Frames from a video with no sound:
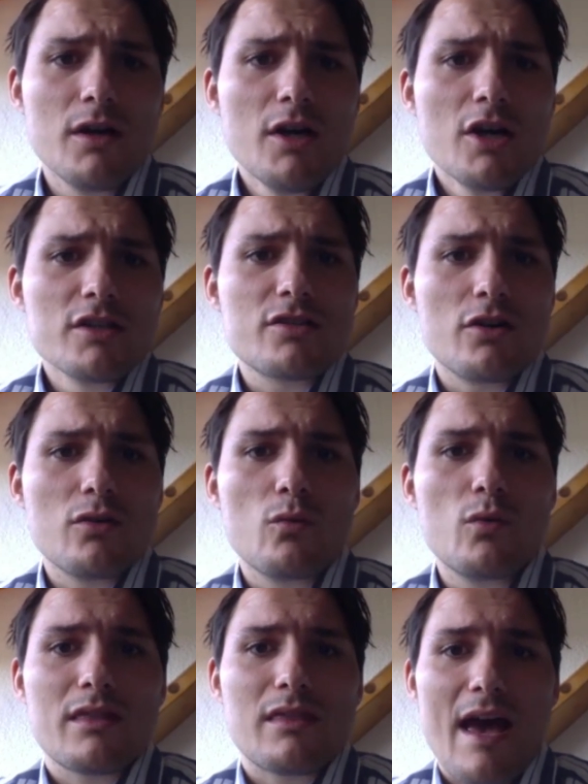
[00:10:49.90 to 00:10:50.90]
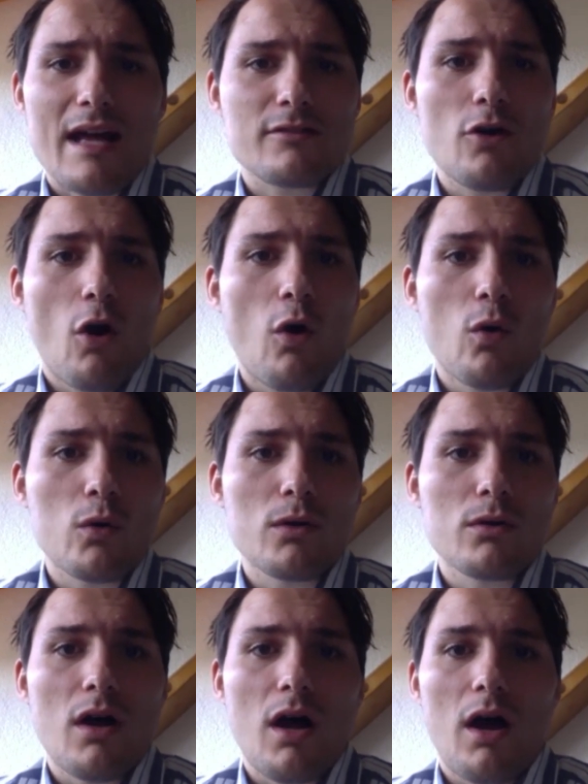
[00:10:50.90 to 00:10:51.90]
So with that, your
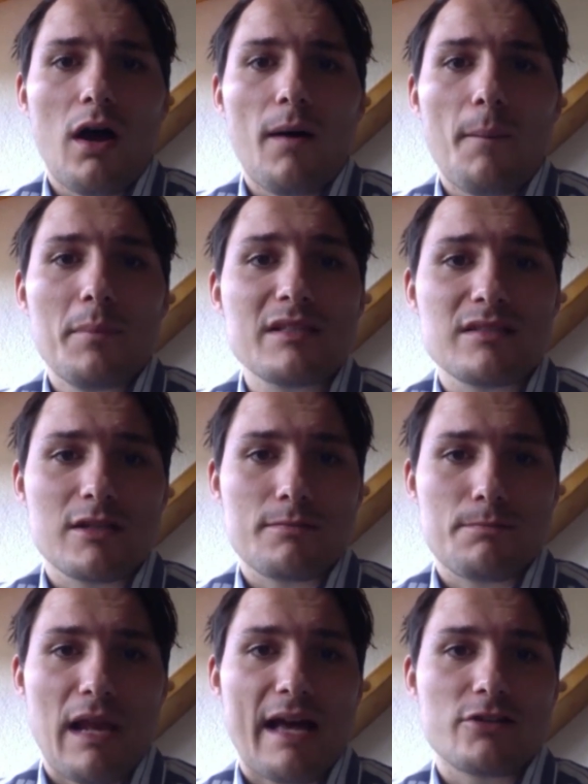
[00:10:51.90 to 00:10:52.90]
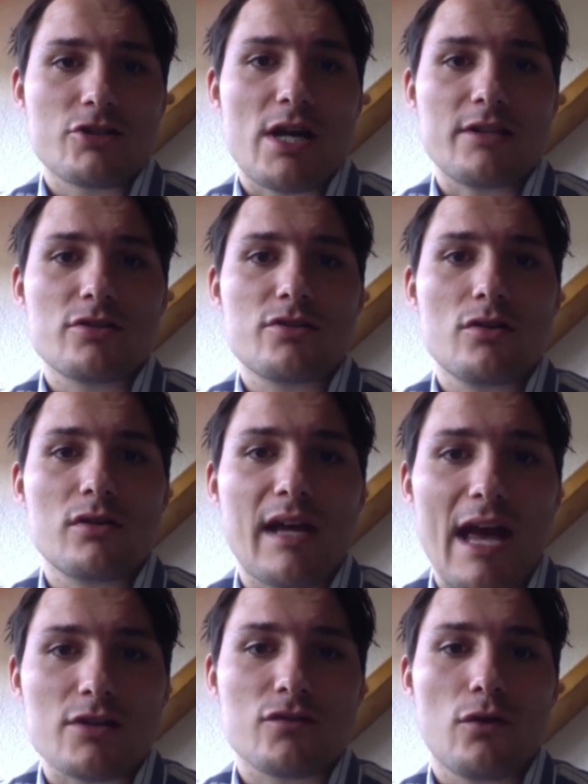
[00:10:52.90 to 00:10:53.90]
whole business plan changes, your
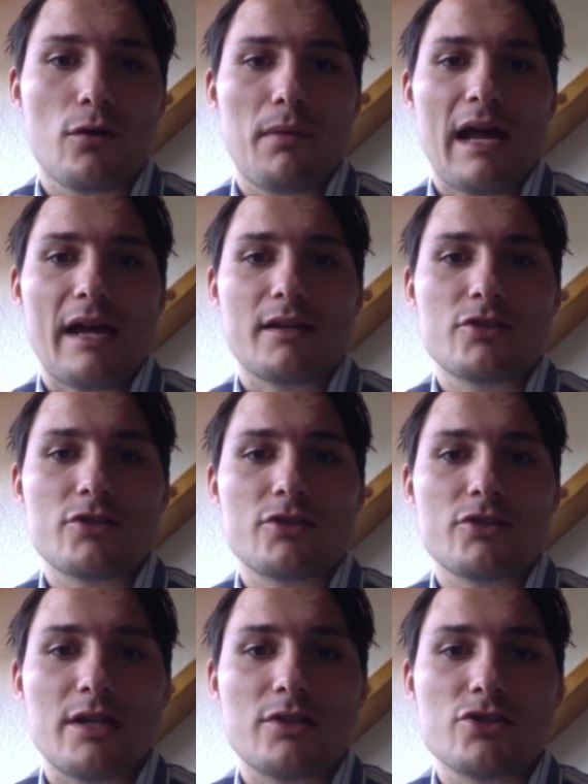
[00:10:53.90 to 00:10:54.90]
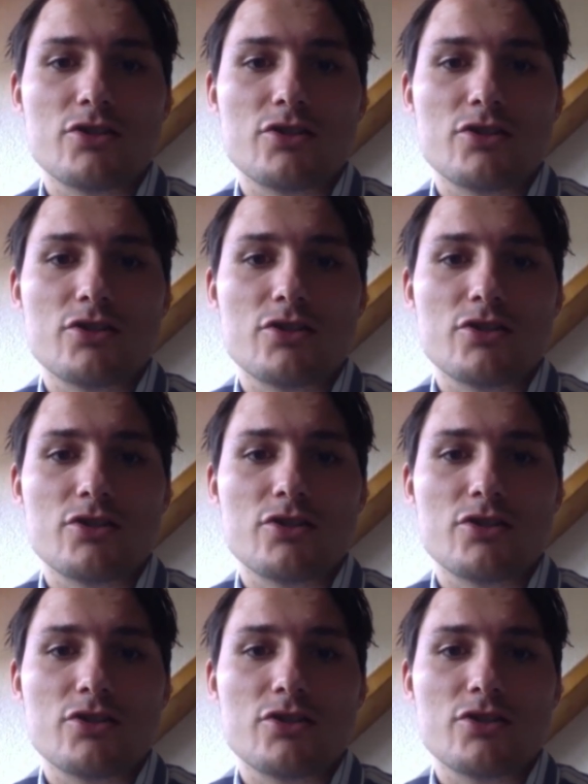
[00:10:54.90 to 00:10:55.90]
cash flow planning changes.
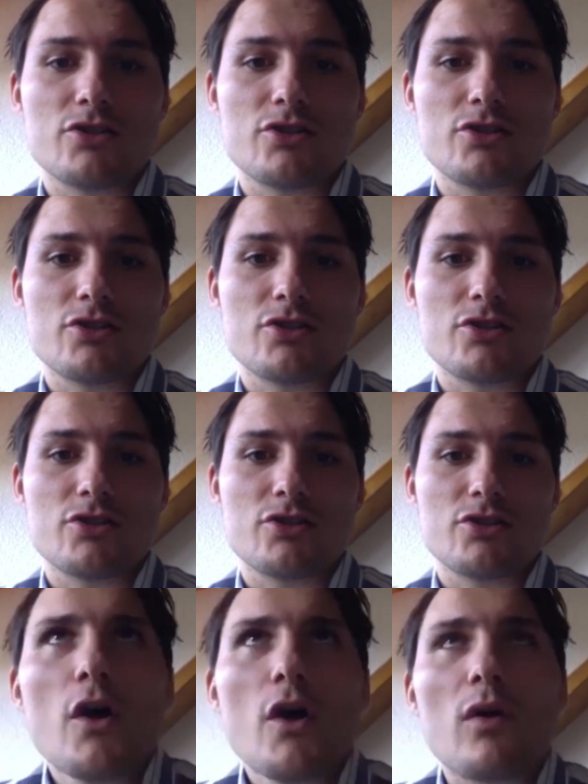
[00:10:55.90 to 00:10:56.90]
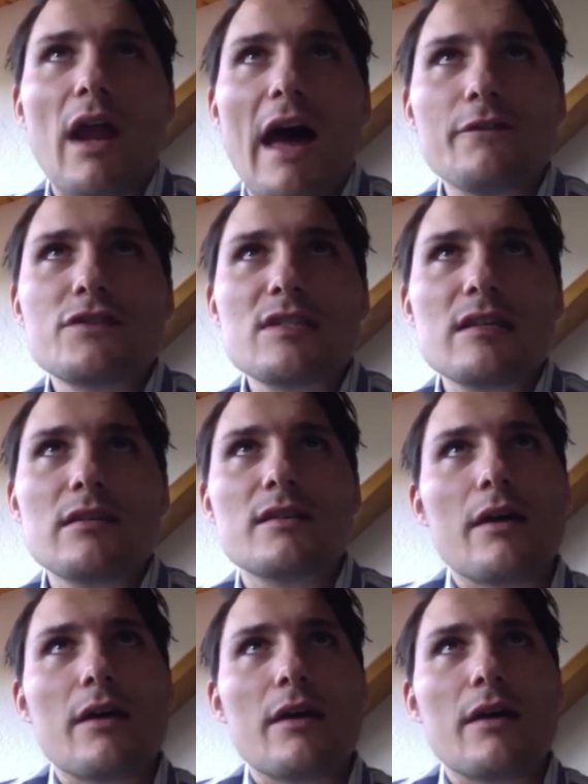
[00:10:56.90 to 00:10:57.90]
And therefore, what I've seen
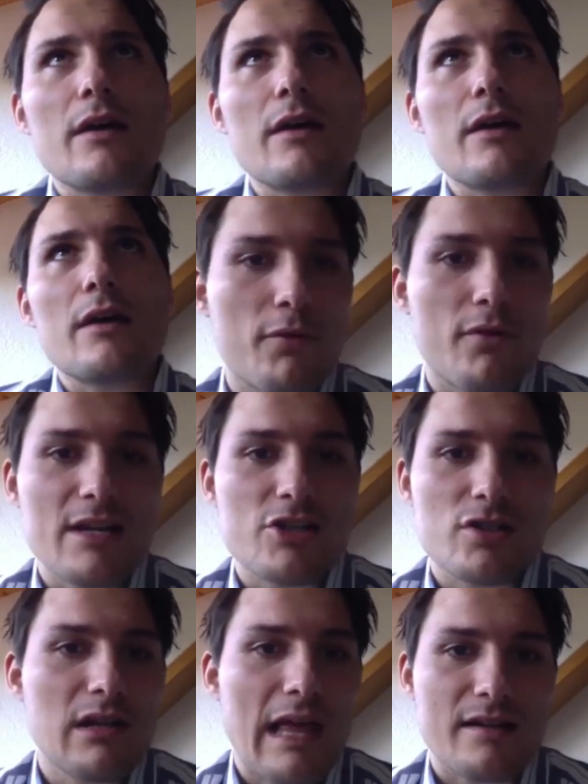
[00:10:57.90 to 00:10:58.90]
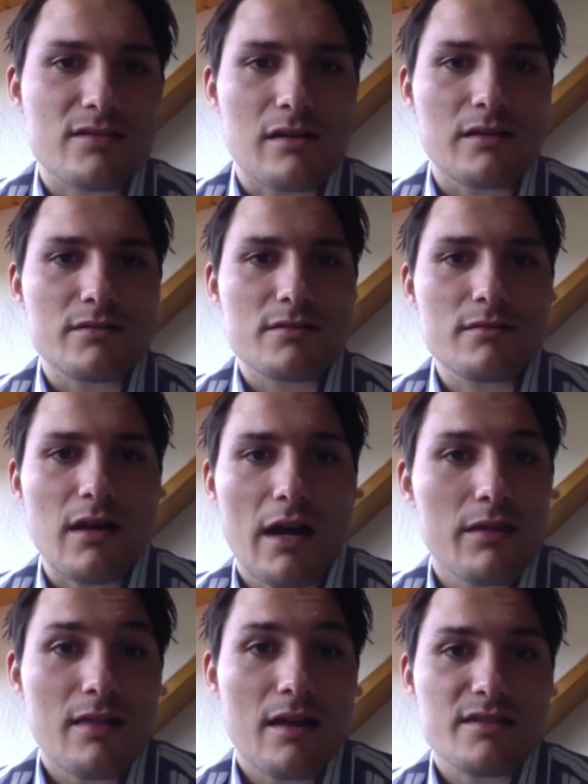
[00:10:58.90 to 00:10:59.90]
is show operational excellence. I
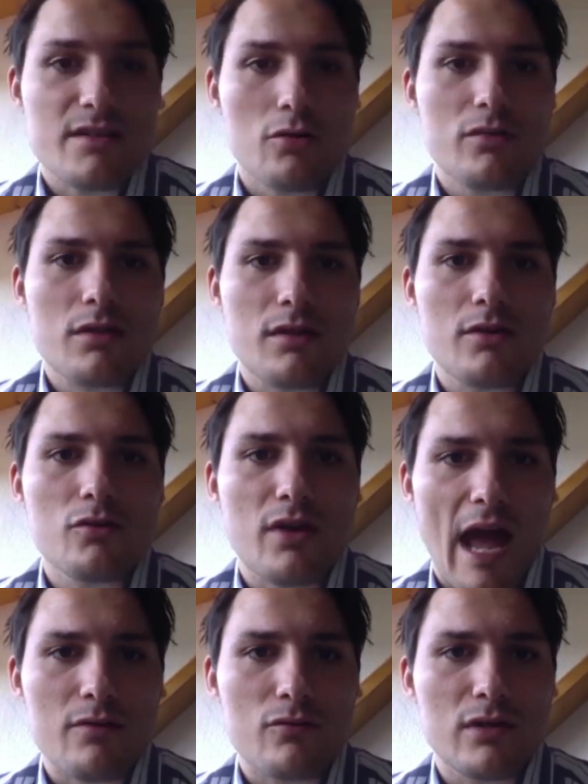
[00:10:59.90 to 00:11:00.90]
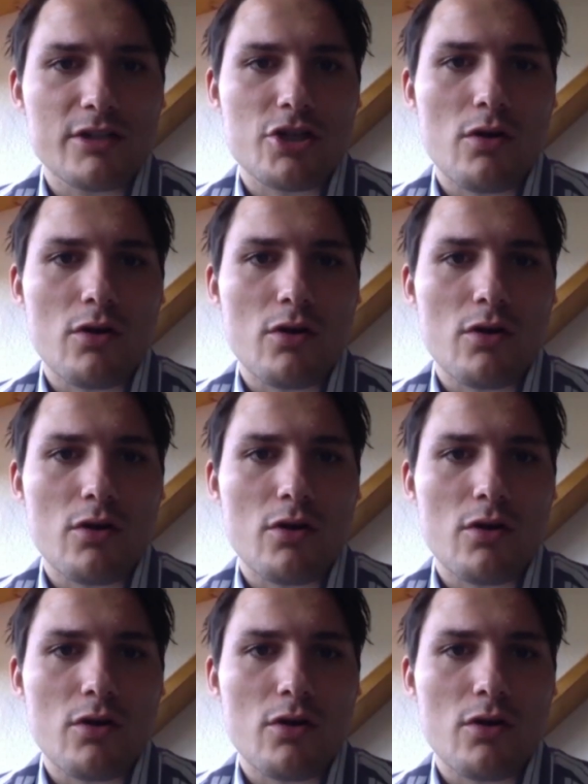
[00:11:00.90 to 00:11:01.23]
think that's the only thing you can really show,